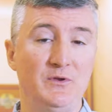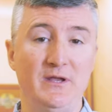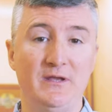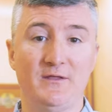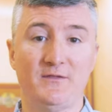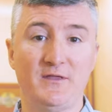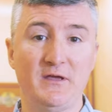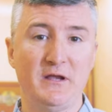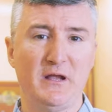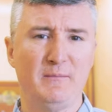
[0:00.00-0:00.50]
you need
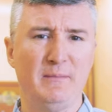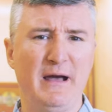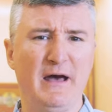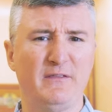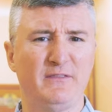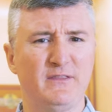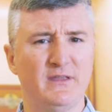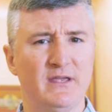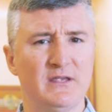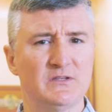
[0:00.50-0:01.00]
to think
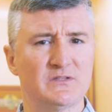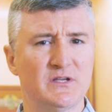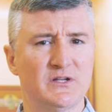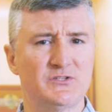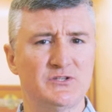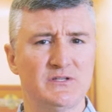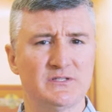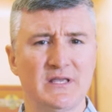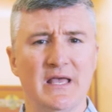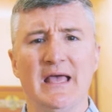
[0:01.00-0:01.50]
about things
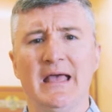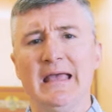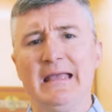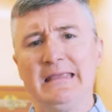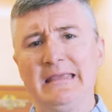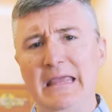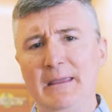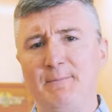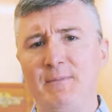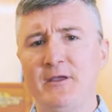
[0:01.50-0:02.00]
such as
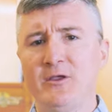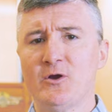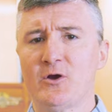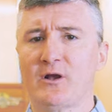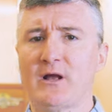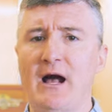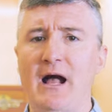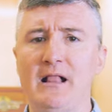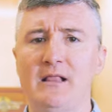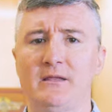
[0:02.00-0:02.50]
keeping your
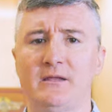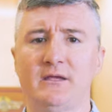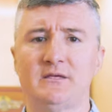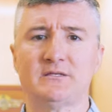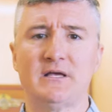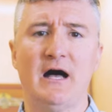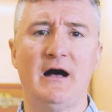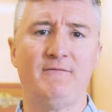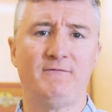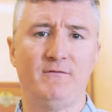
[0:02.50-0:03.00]

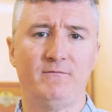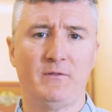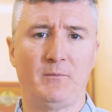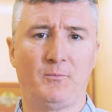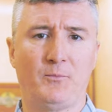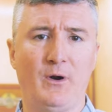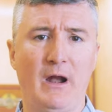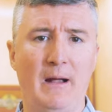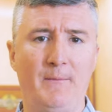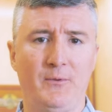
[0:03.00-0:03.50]
colonies off of the
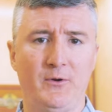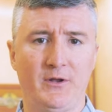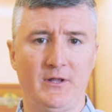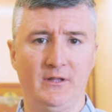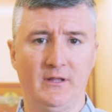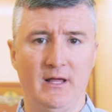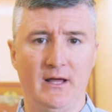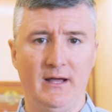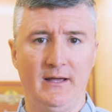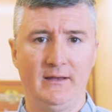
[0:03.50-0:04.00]
property
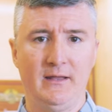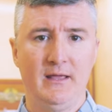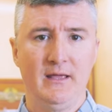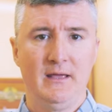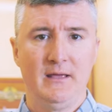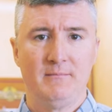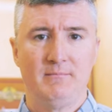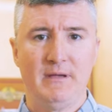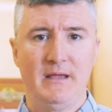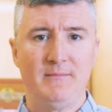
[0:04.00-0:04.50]
line,
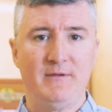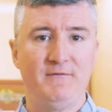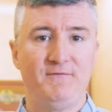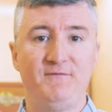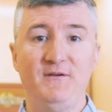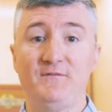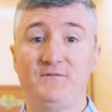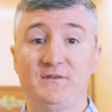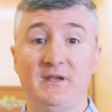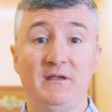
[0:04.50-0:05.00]
maybe
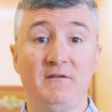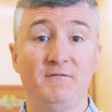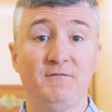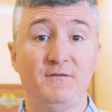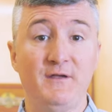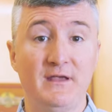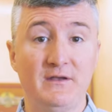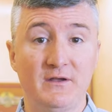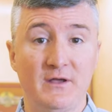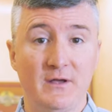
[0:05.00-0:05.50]
15
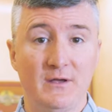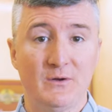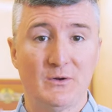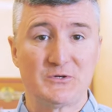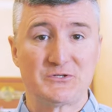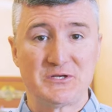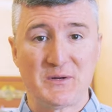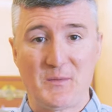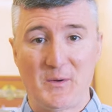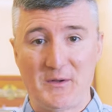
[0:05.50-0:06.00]
feet
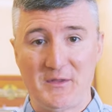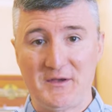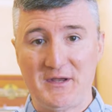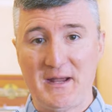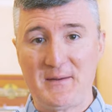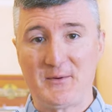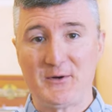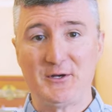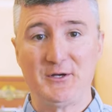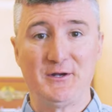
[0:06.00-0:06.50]
or somewhere in the
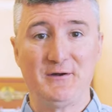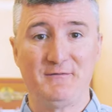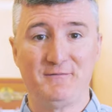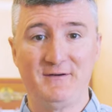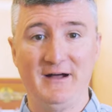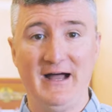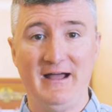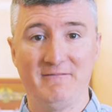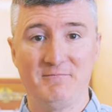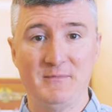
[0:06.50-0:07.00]
neighborhood of
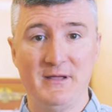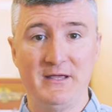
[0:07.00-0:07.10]
5